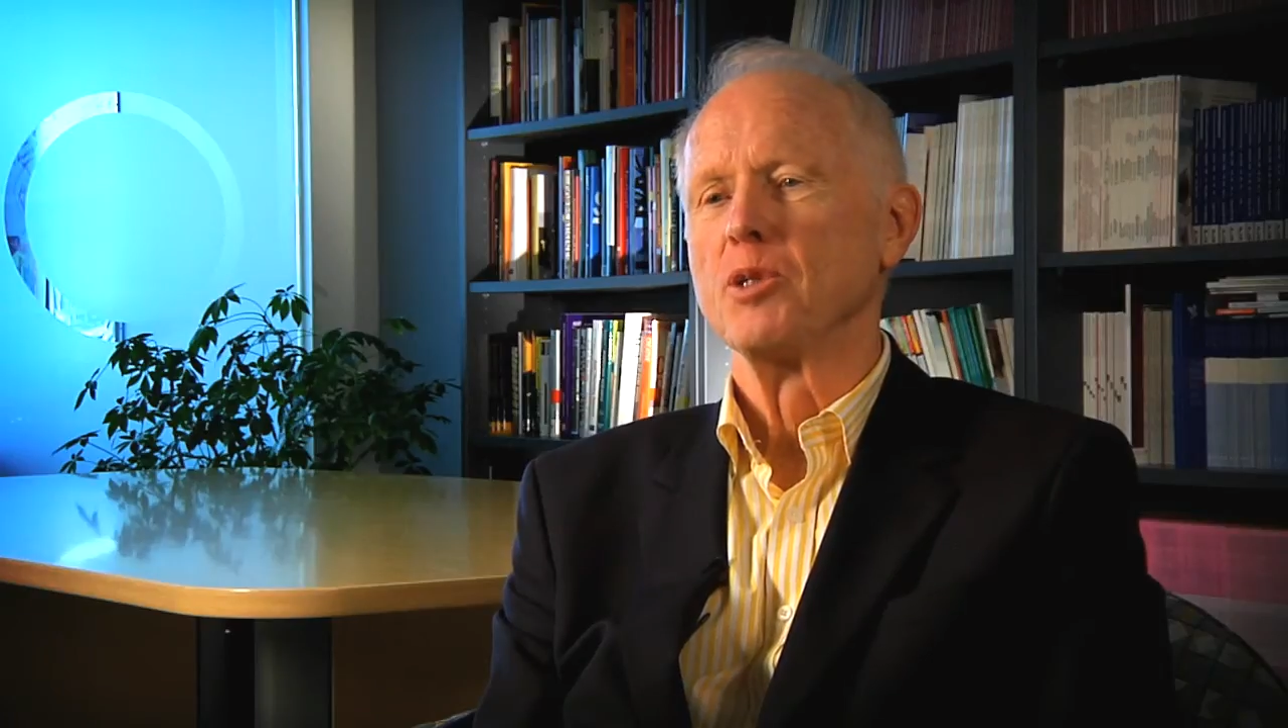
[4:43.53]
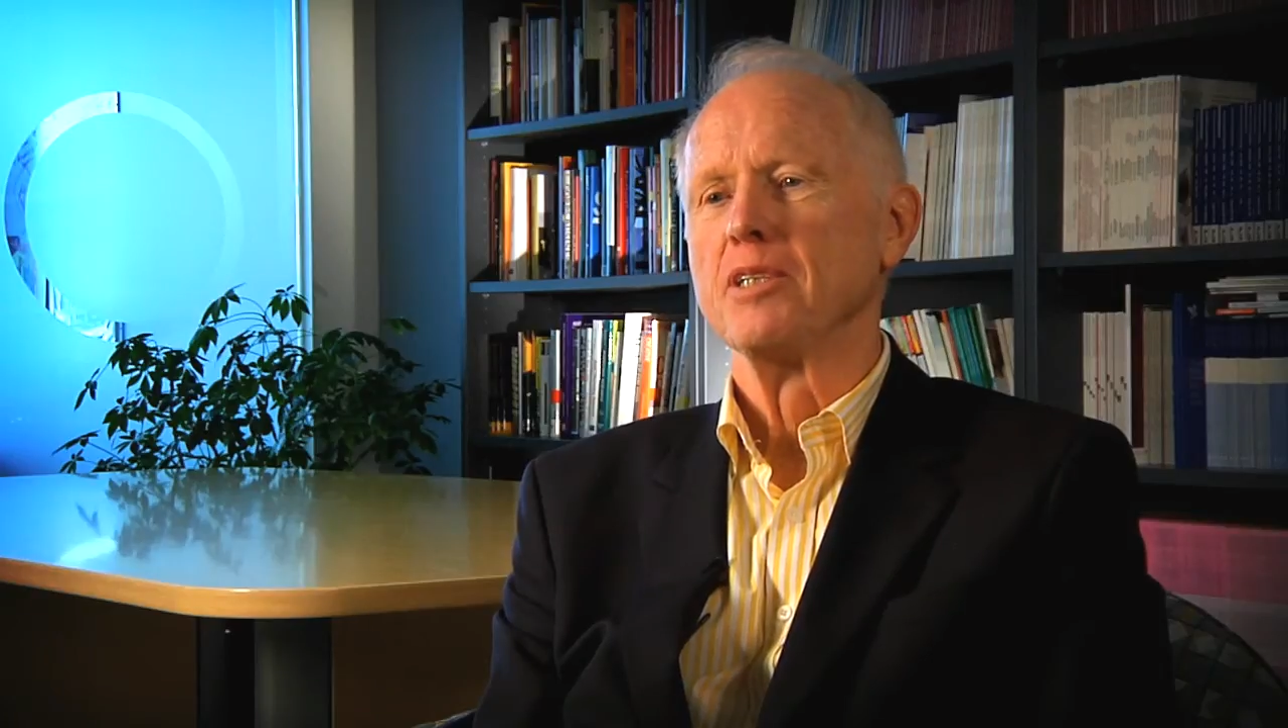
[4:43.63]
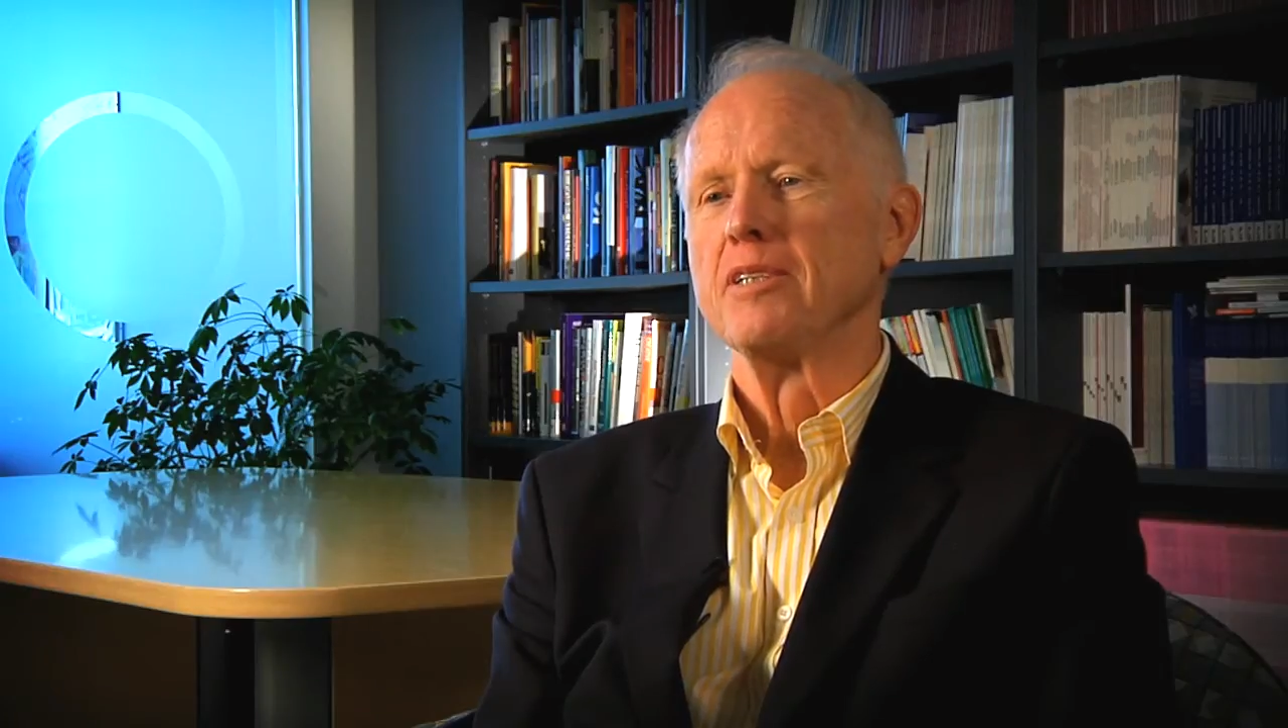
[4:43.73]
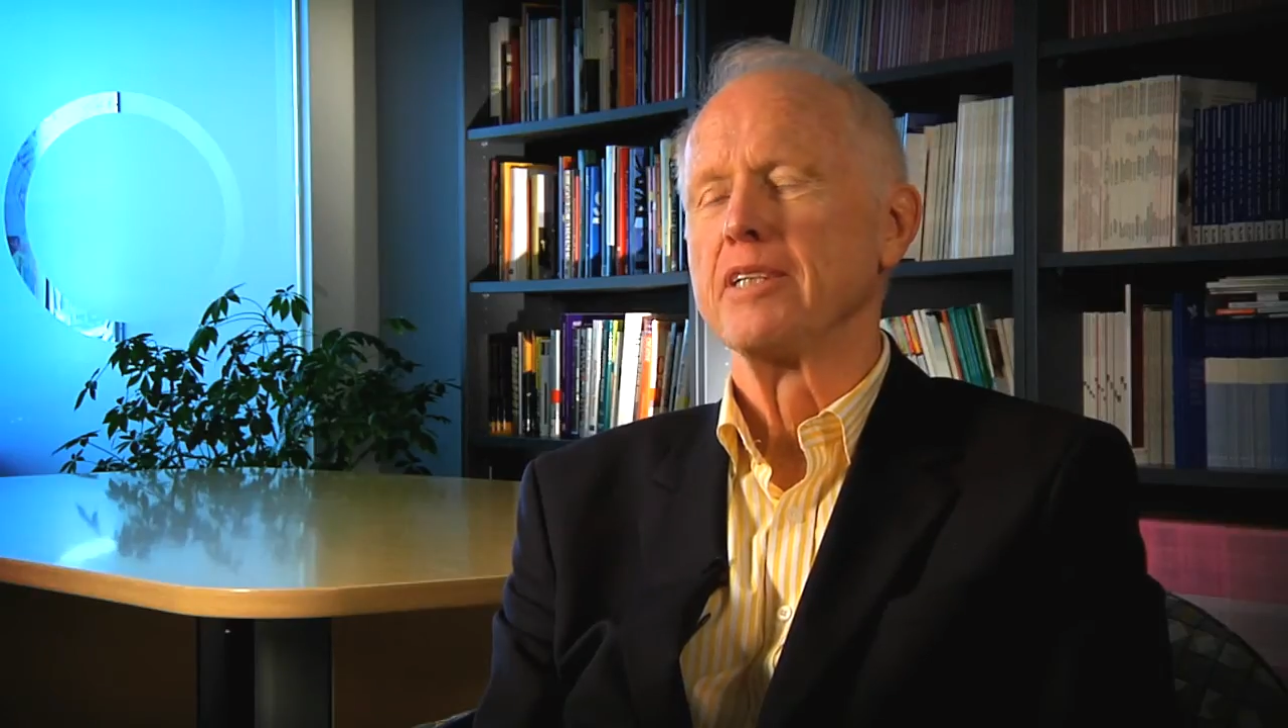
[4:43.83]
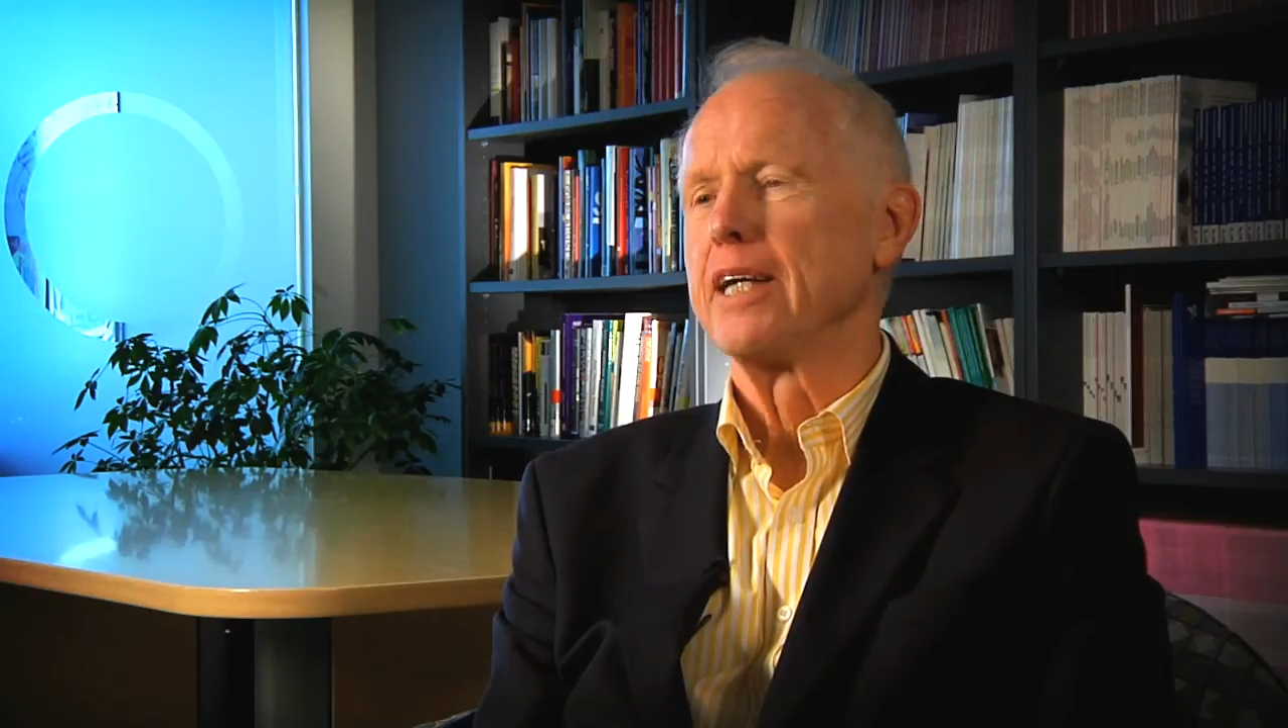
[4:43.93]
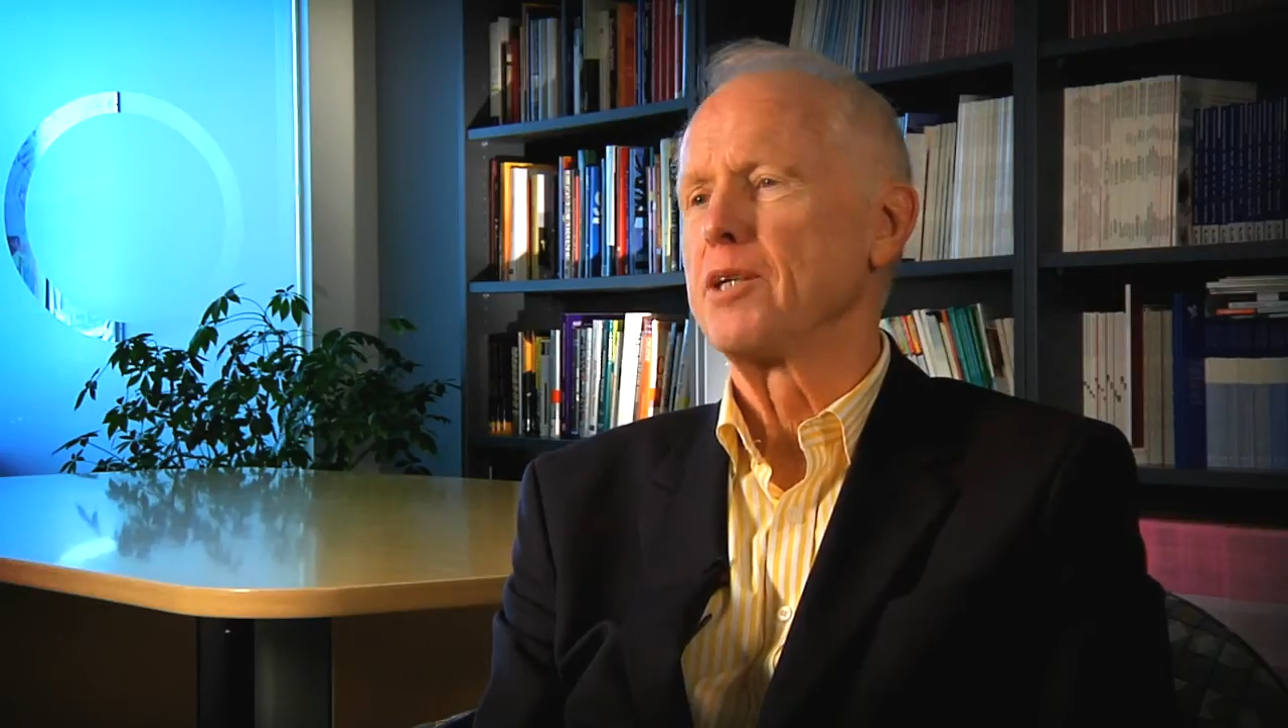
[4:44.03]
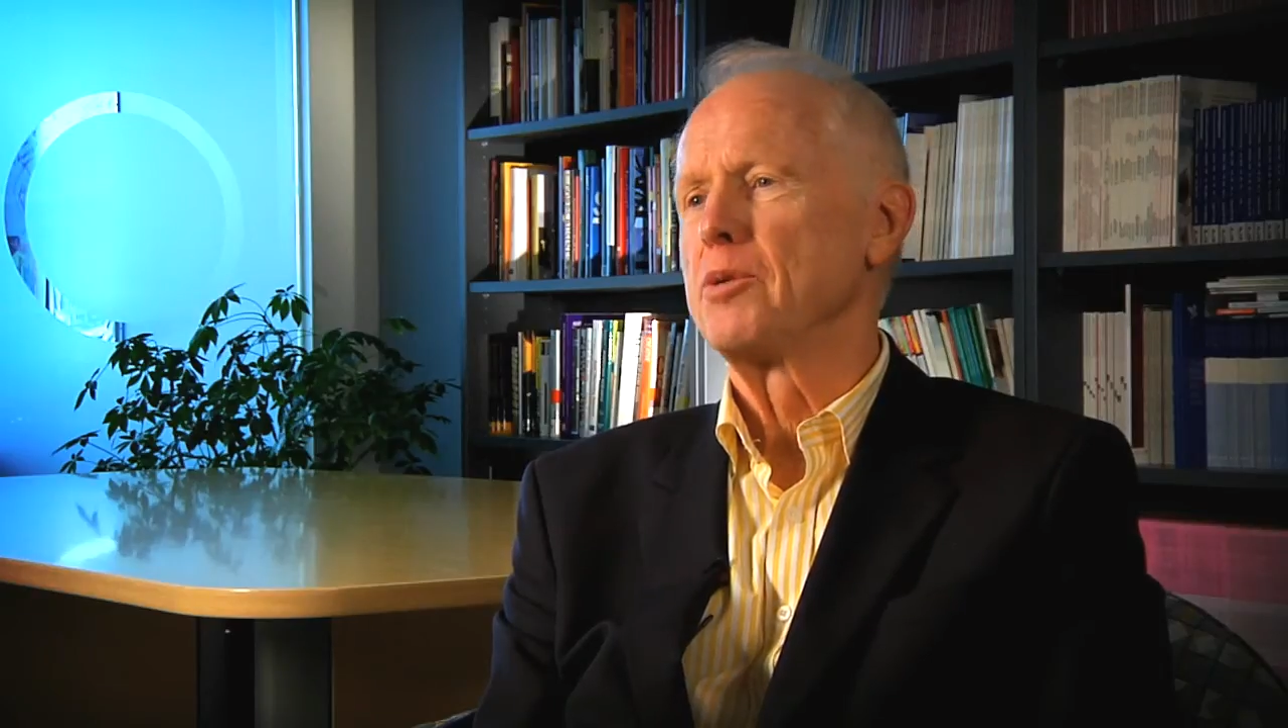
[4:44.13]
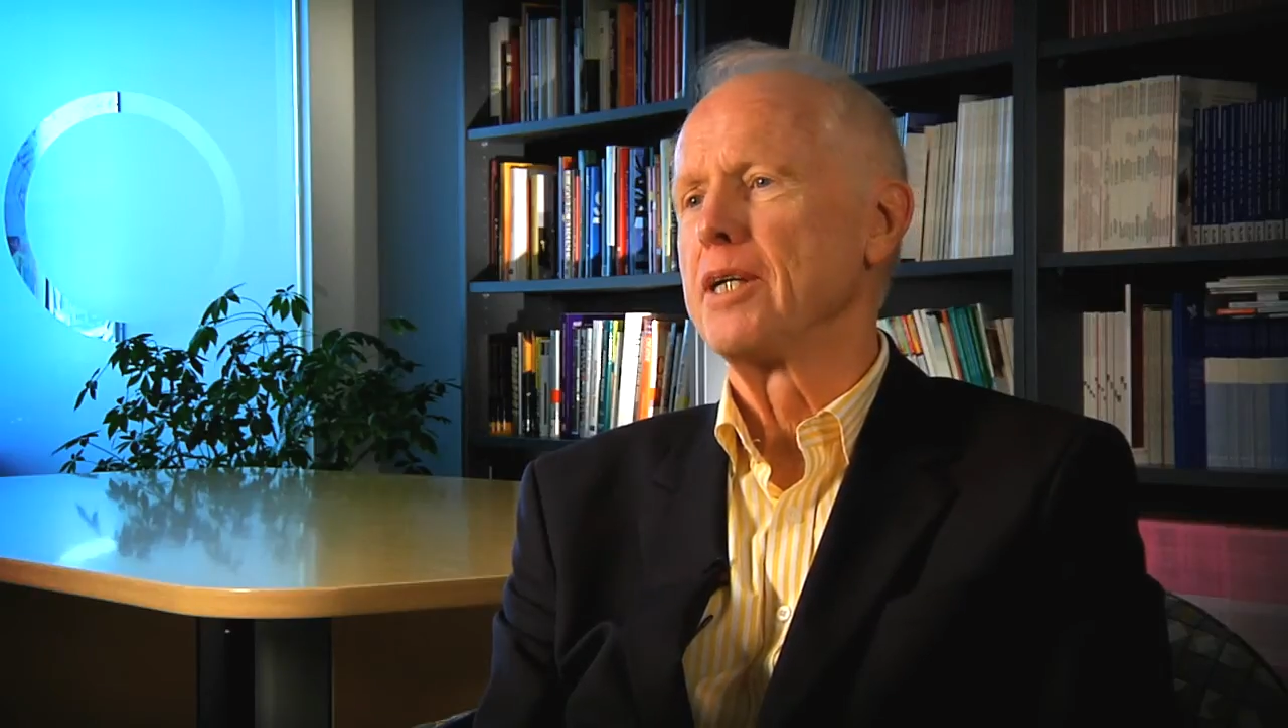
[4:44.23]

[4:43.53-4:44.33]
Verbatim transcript: than thank you,